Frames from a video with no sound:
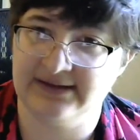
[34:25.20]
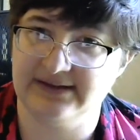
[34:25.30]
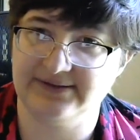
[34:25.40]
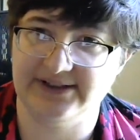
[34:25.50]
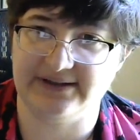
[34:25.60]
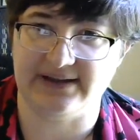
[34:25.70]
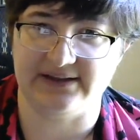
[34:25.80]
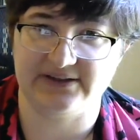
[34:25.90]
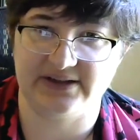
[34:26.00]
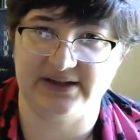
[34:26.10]
So what do you
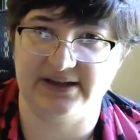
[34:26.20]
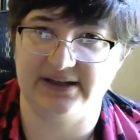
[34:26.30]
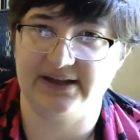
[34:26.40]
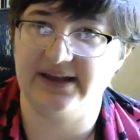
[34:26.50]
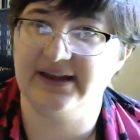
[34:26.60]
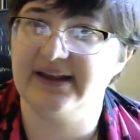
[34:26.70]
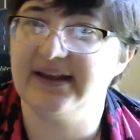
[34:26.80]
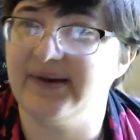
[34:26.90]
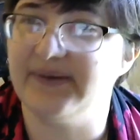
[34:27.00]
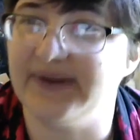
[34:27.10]
think? Oh,
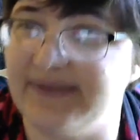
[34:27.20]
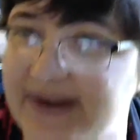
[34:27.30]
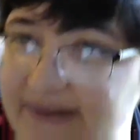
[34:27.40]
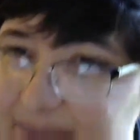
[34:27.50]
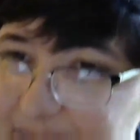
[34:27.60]
here we go.